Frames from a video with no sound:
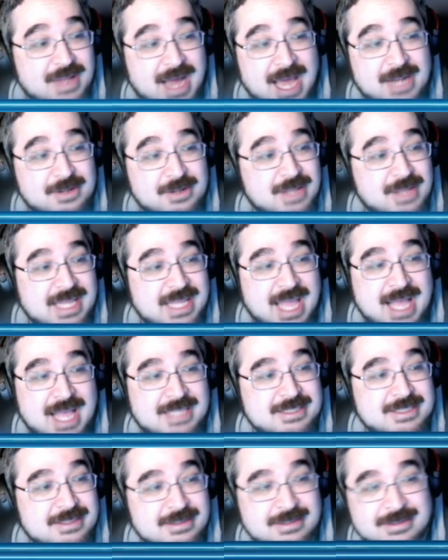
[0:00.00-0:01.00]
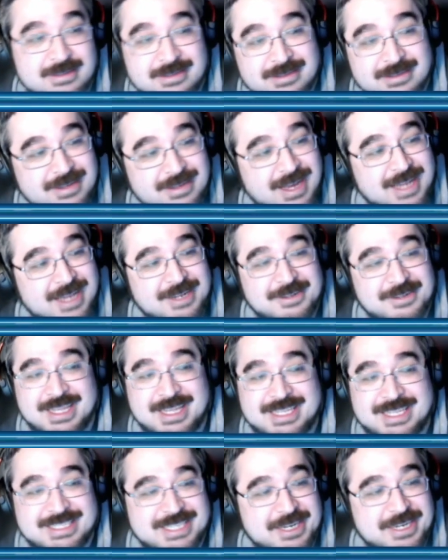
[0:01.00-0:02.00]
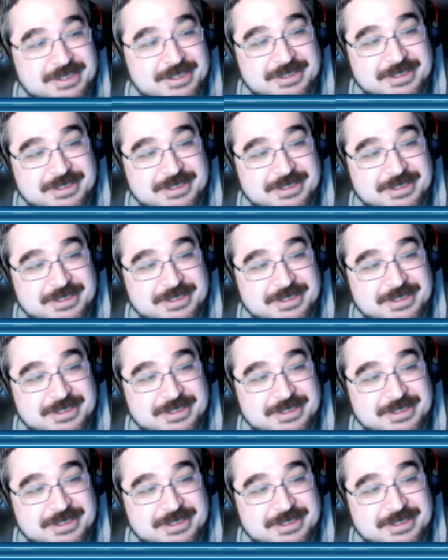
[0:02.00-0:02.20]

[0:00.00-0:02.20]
I don't like Asta. I don't like his character.